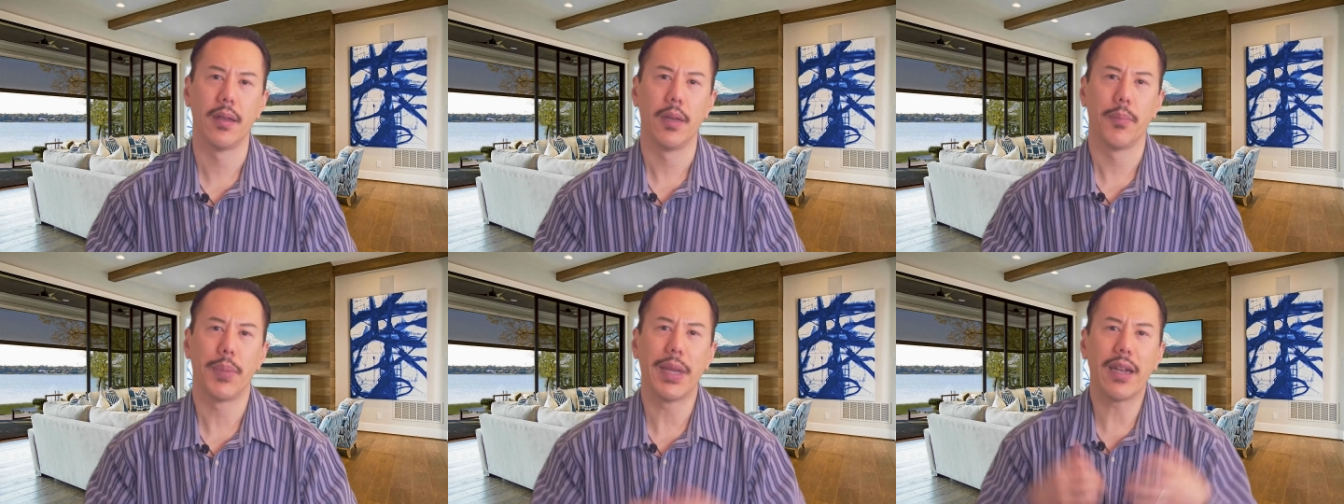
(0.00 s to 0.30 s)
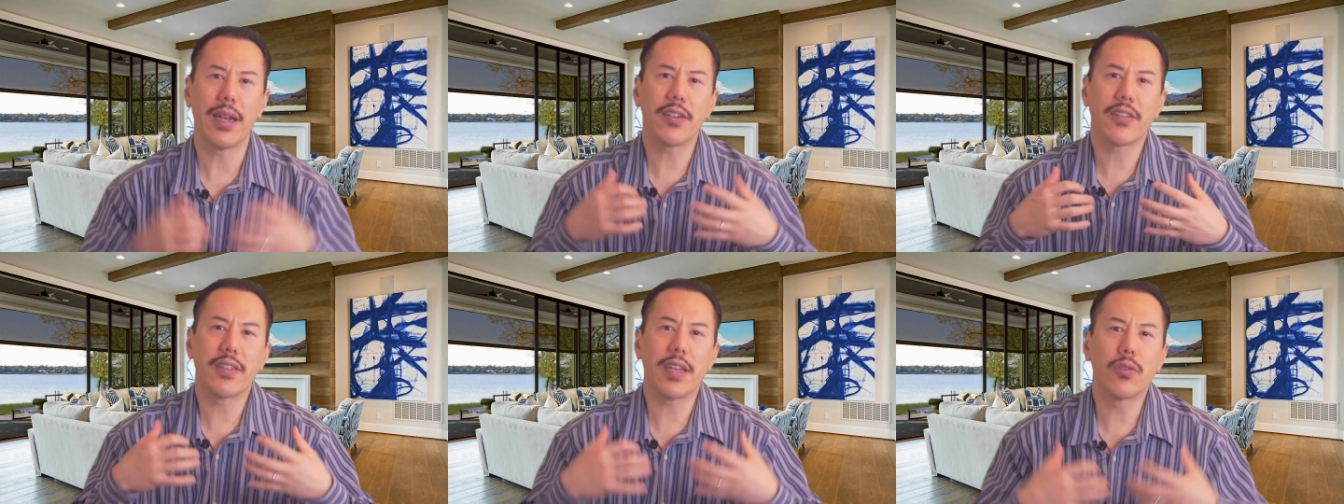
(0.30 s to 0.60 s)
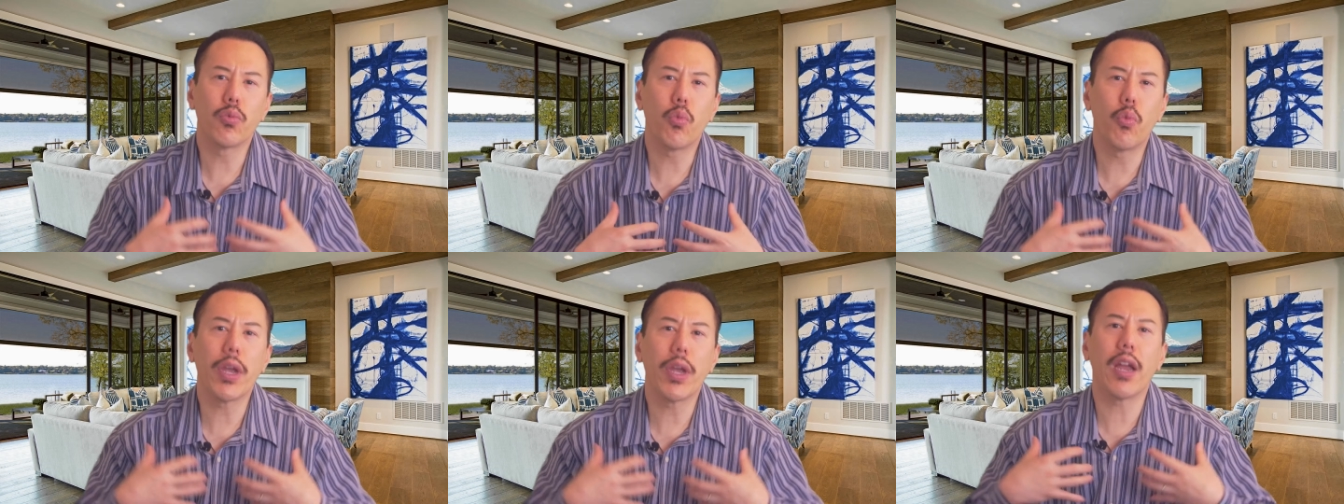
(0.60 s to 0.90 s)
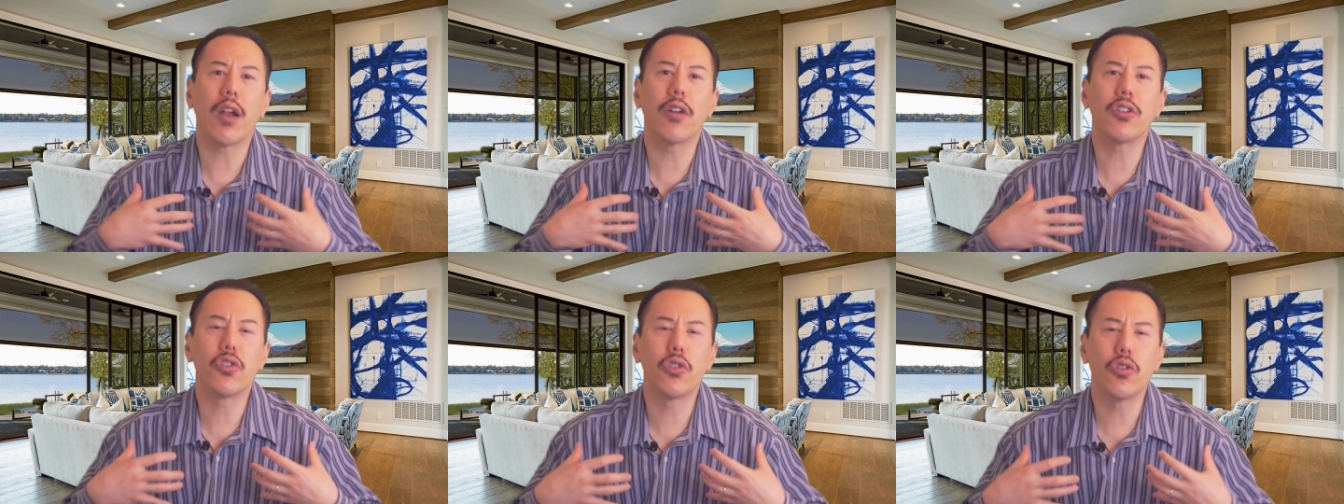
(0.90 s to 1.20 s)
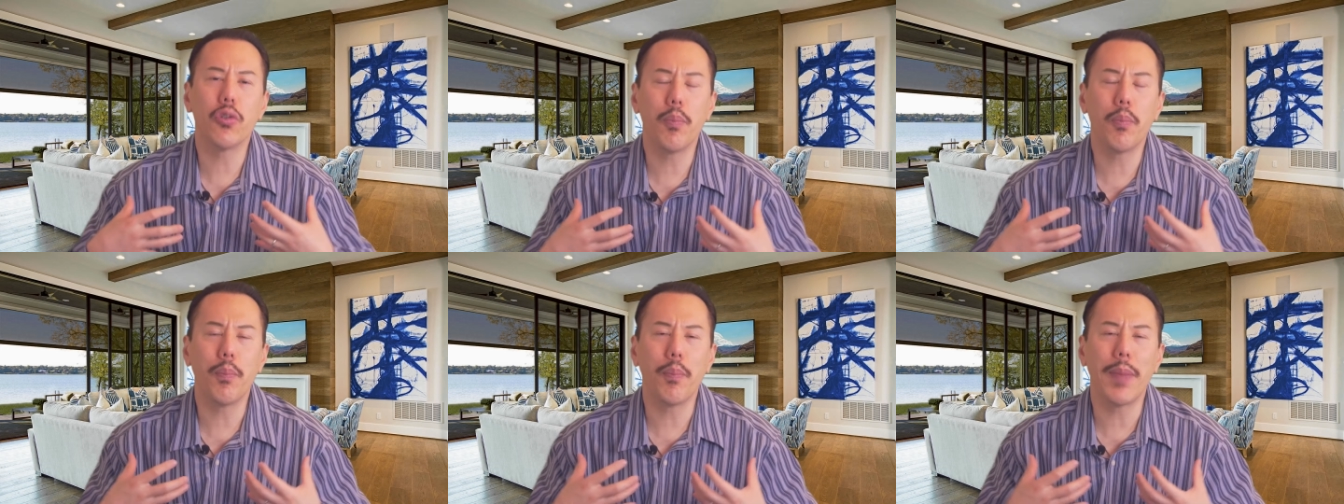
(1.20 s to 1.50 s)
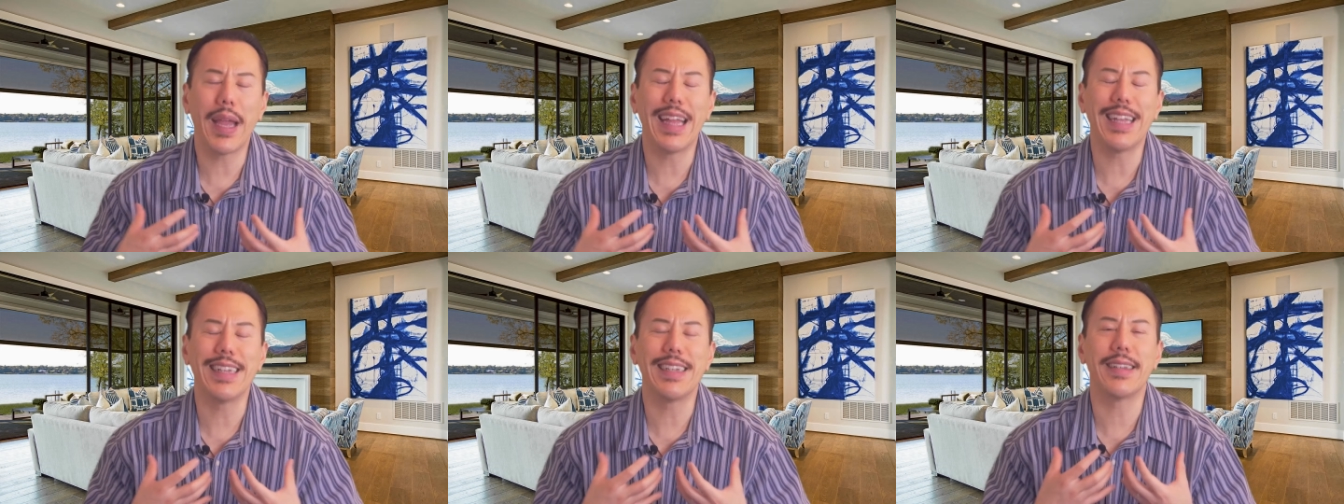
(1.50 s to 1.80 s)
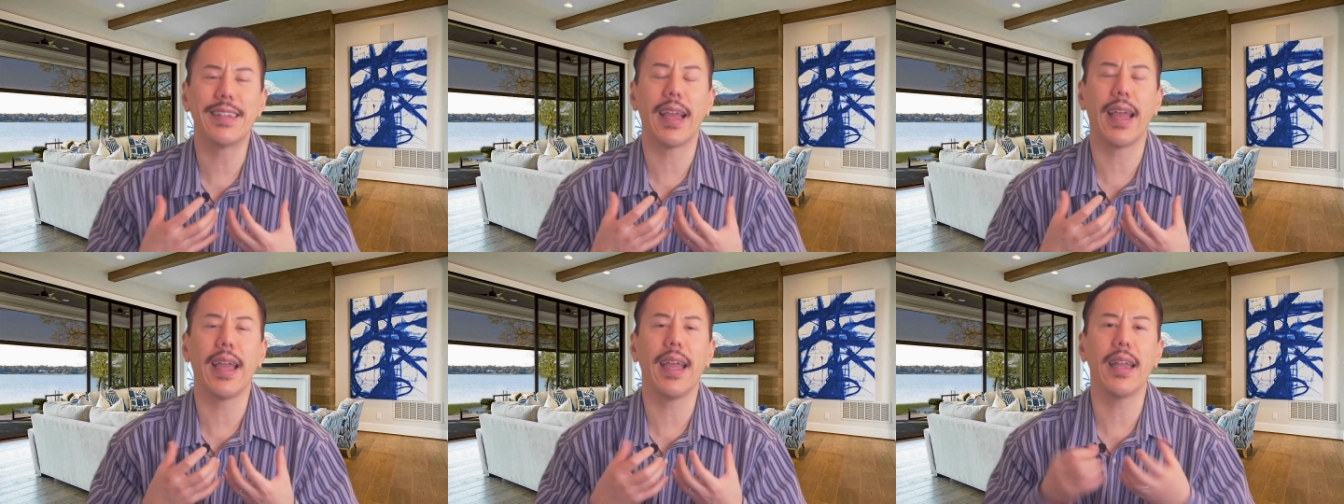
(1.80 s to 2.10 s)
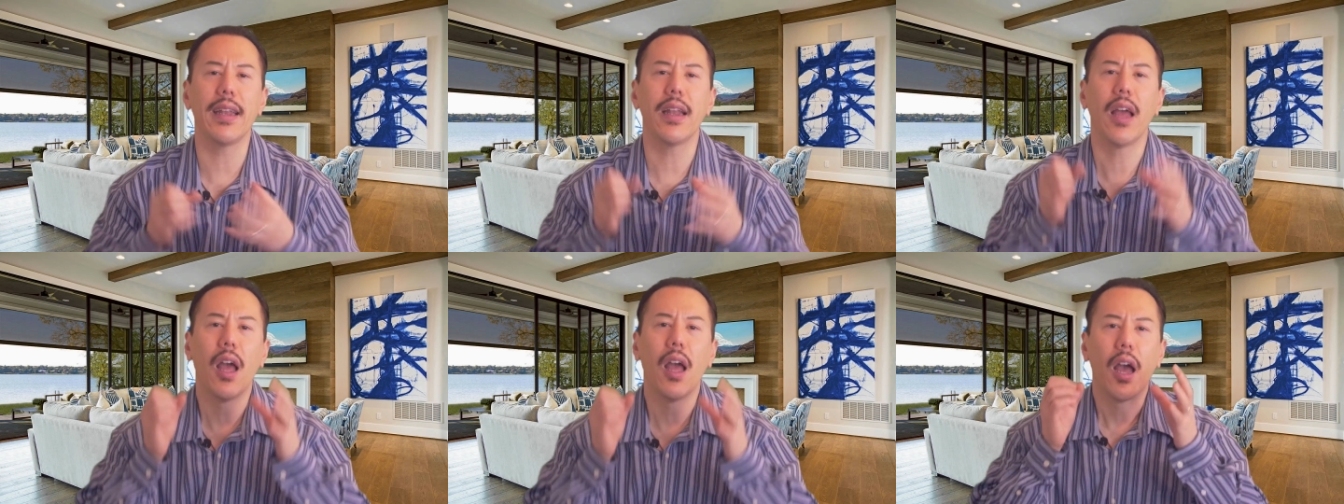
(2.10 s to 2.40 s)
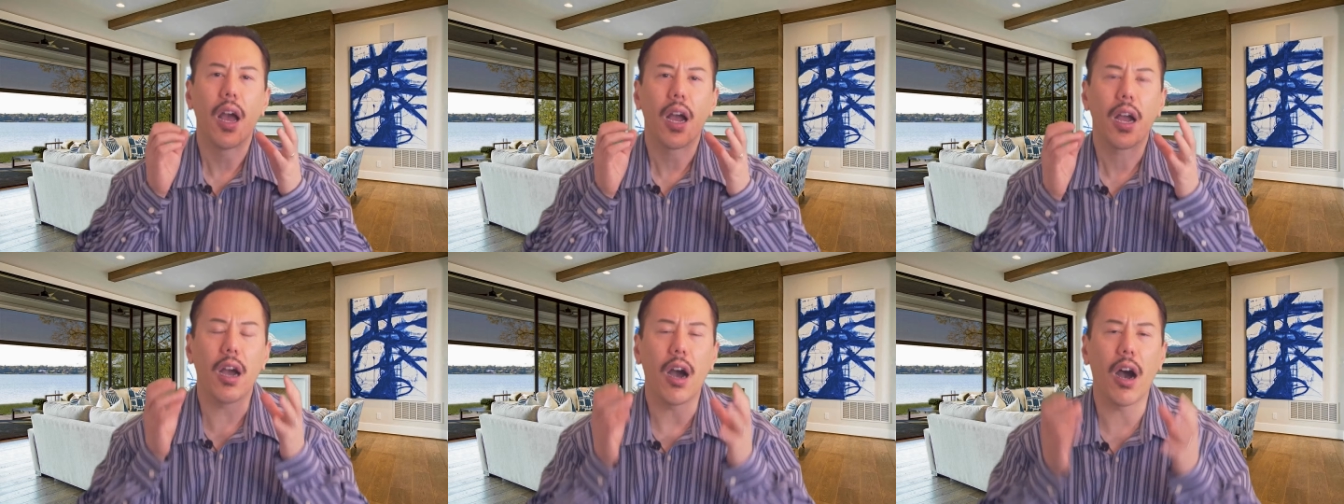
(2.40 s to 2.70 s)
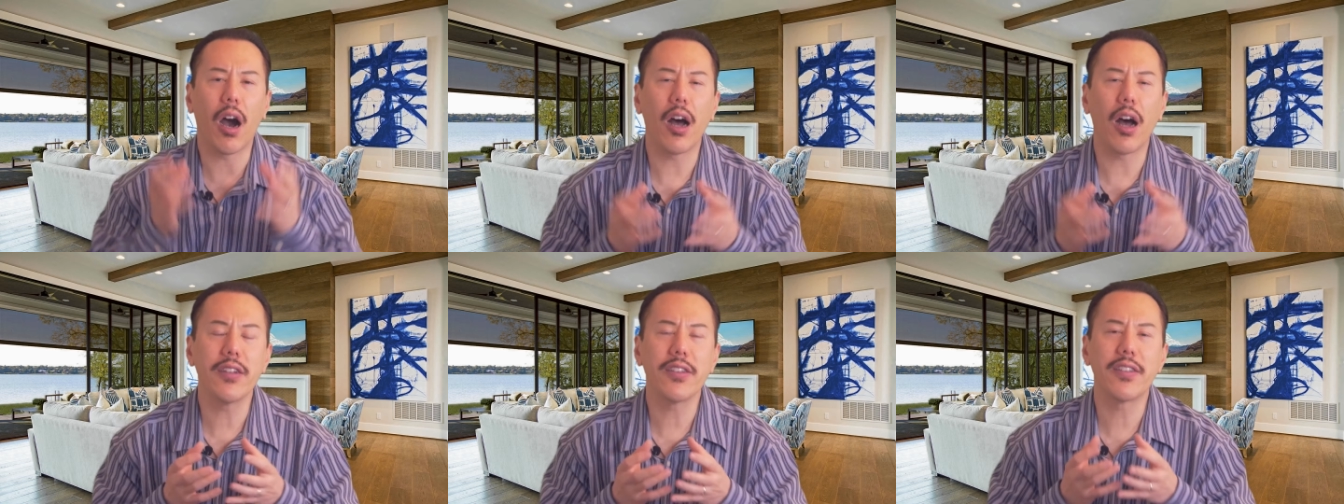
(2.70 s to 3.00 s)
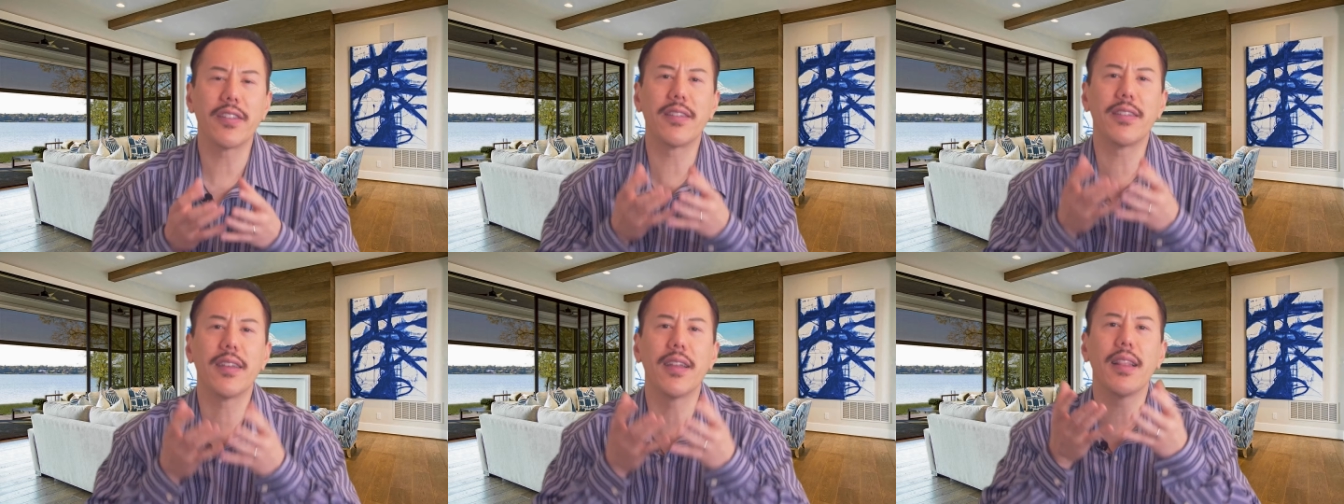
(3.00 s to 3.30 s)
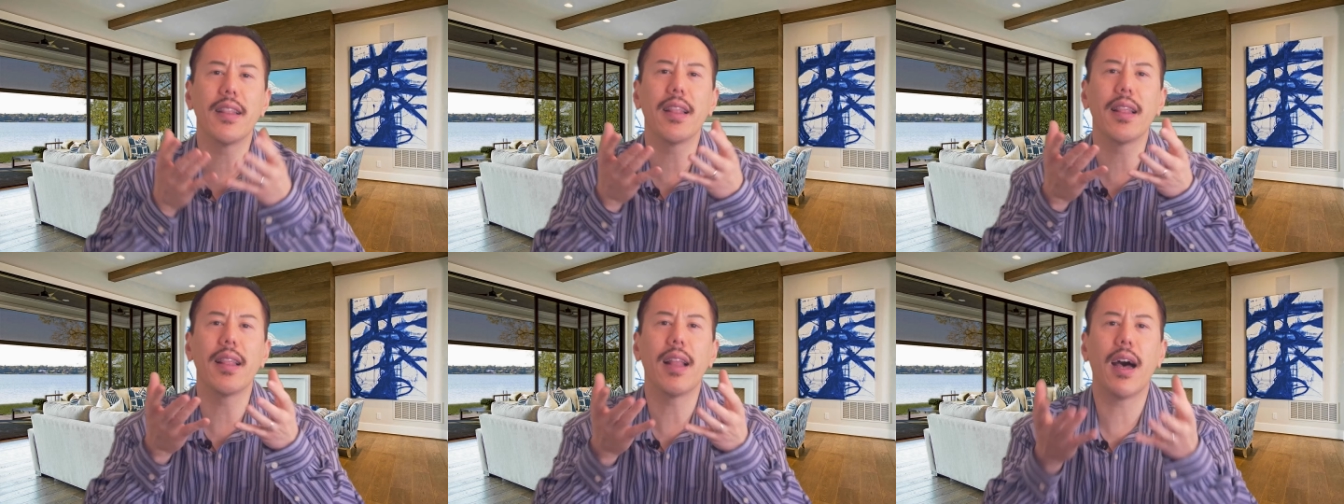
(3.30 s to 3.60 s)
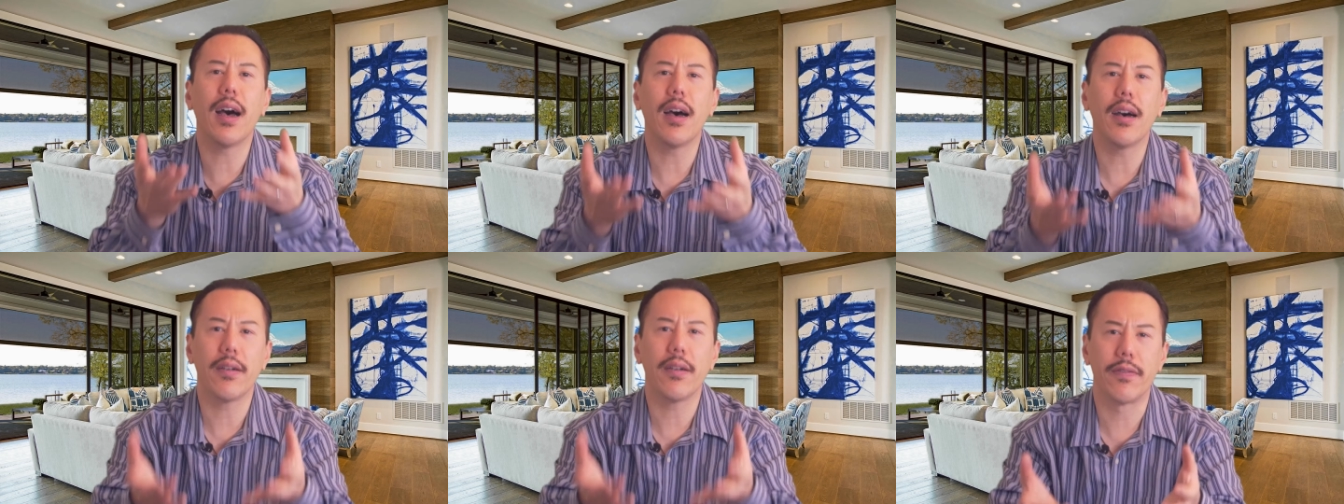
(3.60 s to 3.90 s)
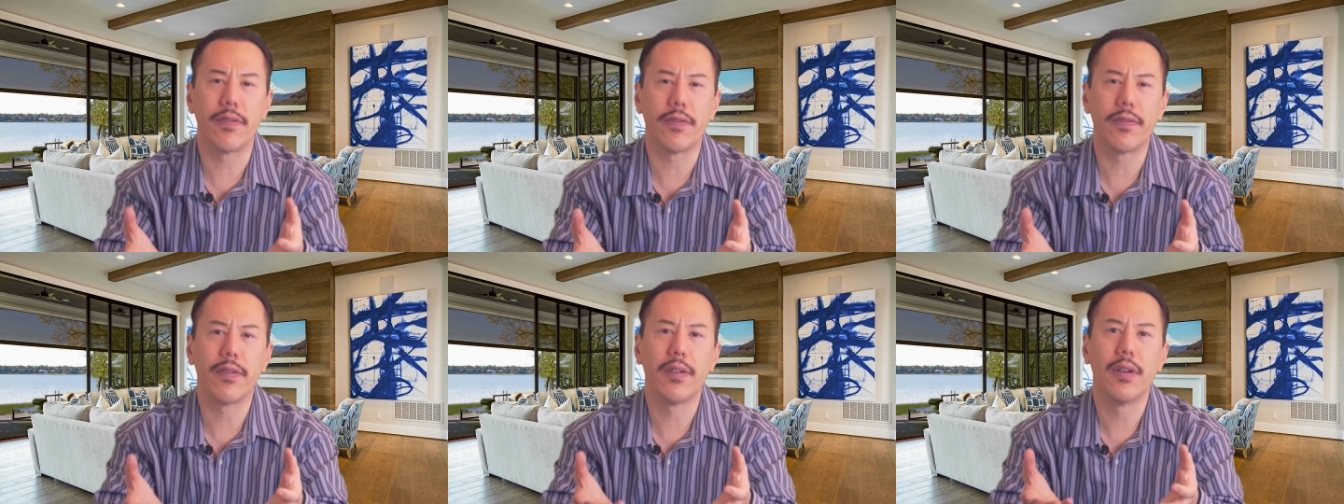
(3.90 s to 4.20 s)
Peter says we are to maintain constant love